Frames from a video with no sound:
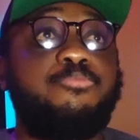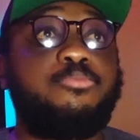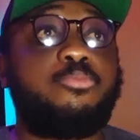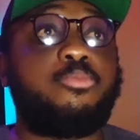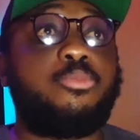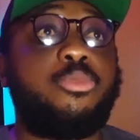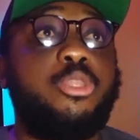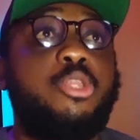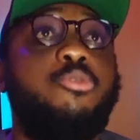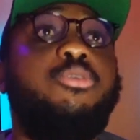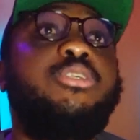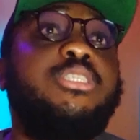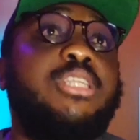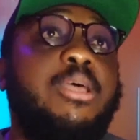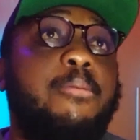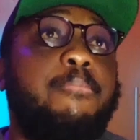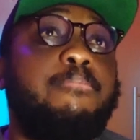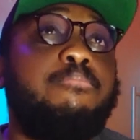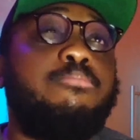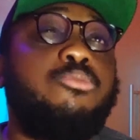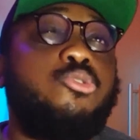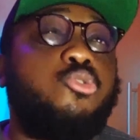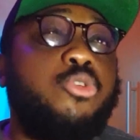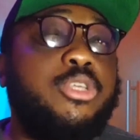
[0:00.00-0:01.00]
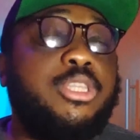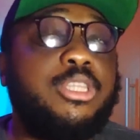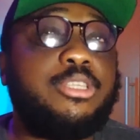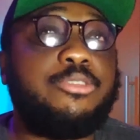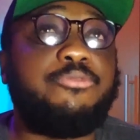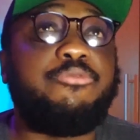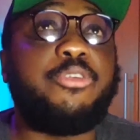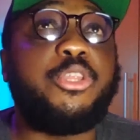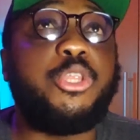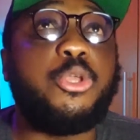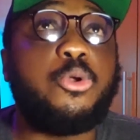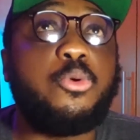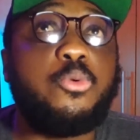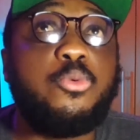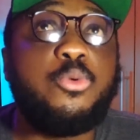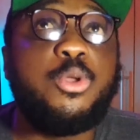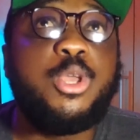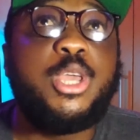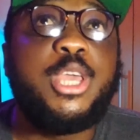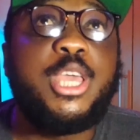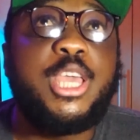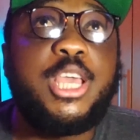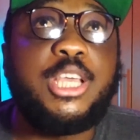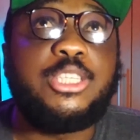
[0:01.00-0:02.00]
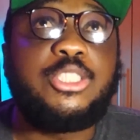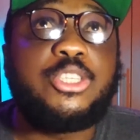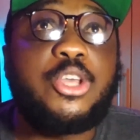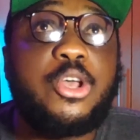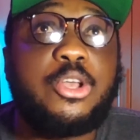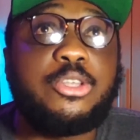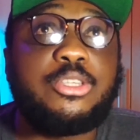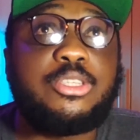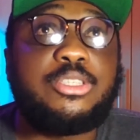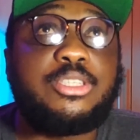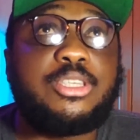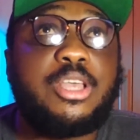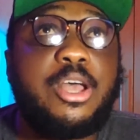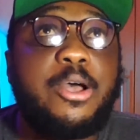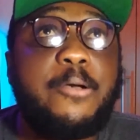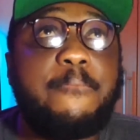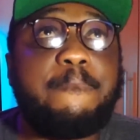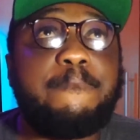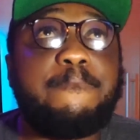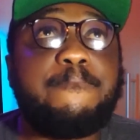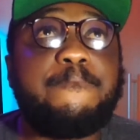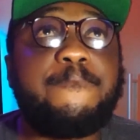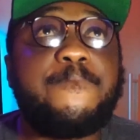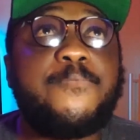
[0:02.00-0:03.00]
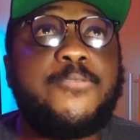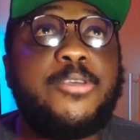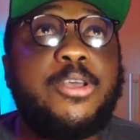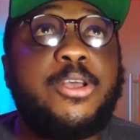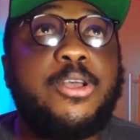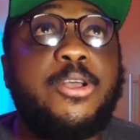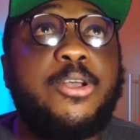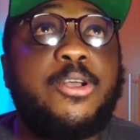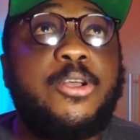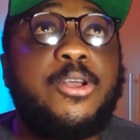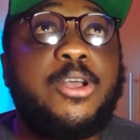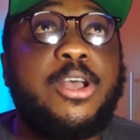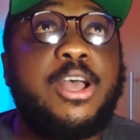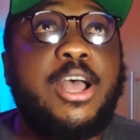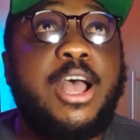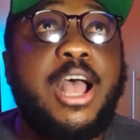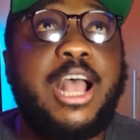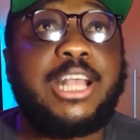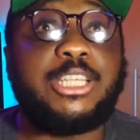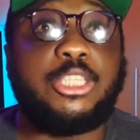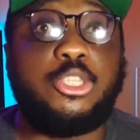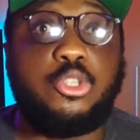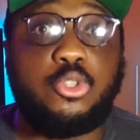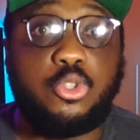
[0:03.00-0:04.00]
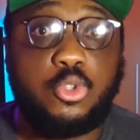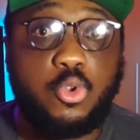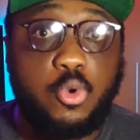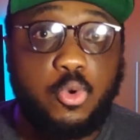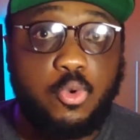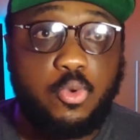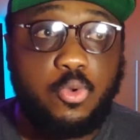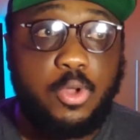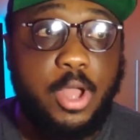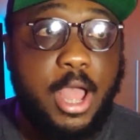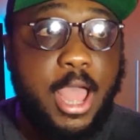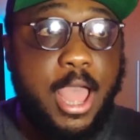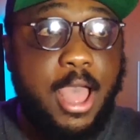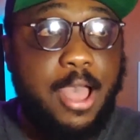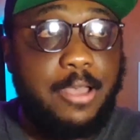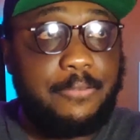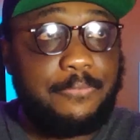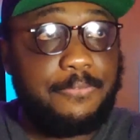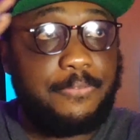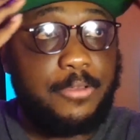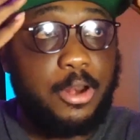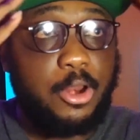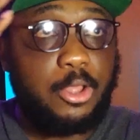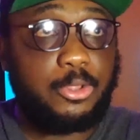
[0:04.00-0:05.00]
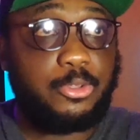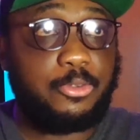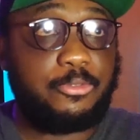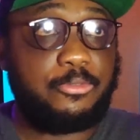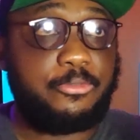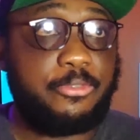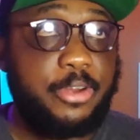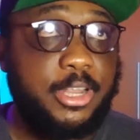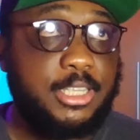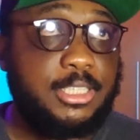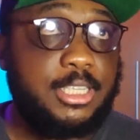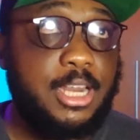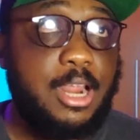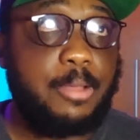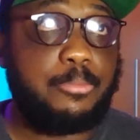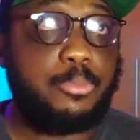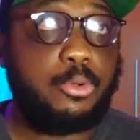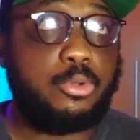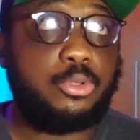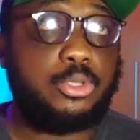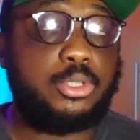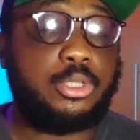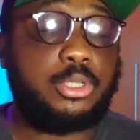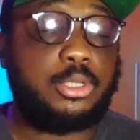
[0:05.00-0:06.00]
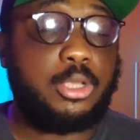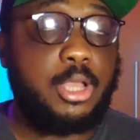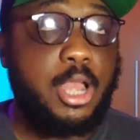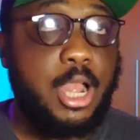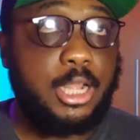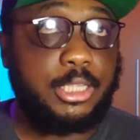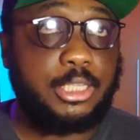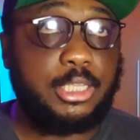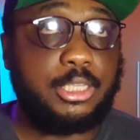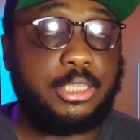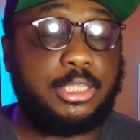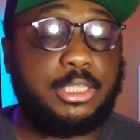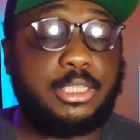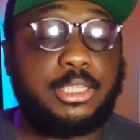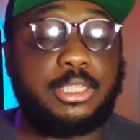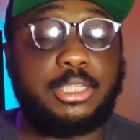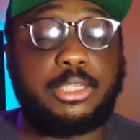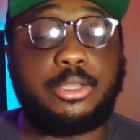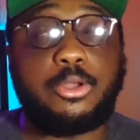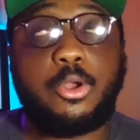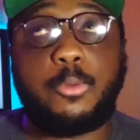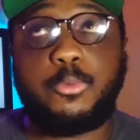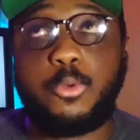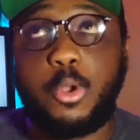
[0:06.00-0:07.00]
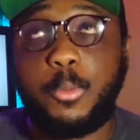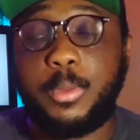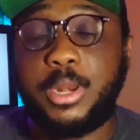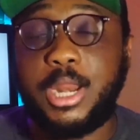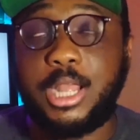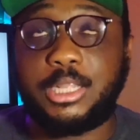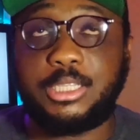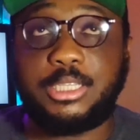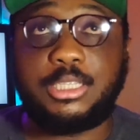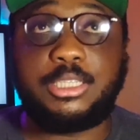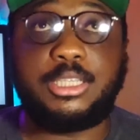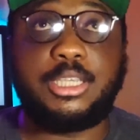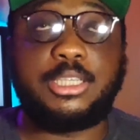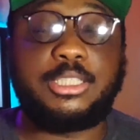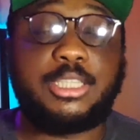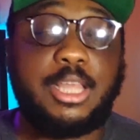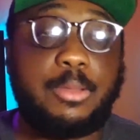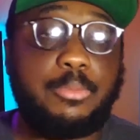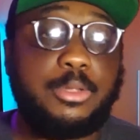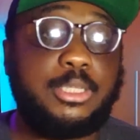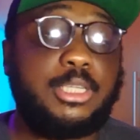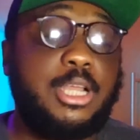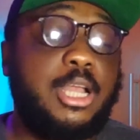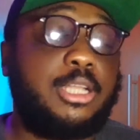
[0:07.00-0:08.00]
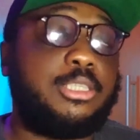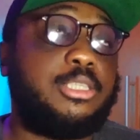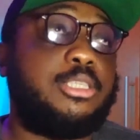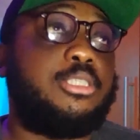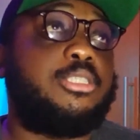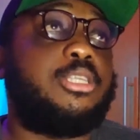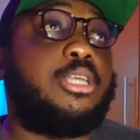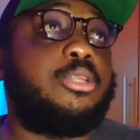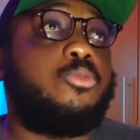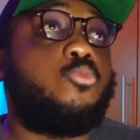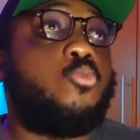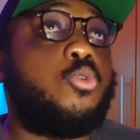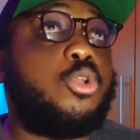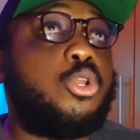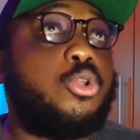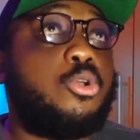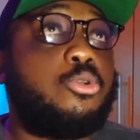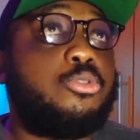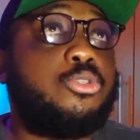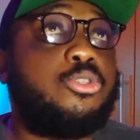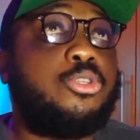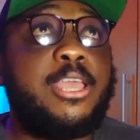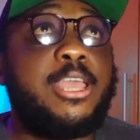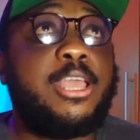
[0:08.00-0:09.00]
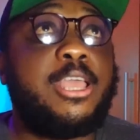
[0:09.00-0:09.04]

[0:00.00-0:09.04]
The reason I'm doing this video is because, as you know, I have a lot of friends that are both artists, upcoming artists, established artists, and whatnot.